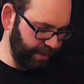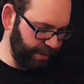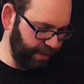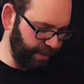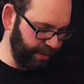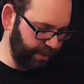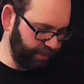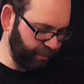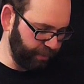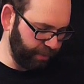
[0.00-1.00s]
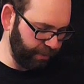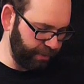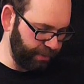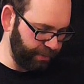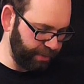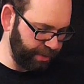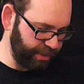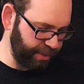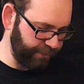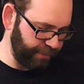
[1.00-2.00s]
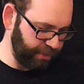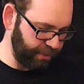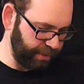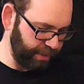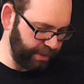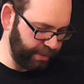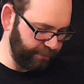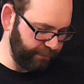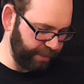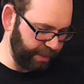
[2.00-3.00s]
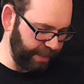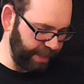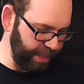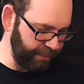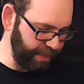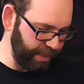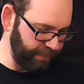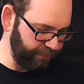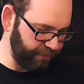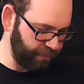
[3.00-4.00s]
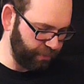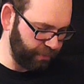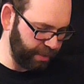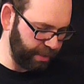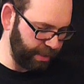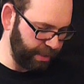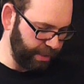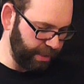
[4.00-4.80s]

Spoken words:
A model can only use this Deaf Vision if an enemy infantry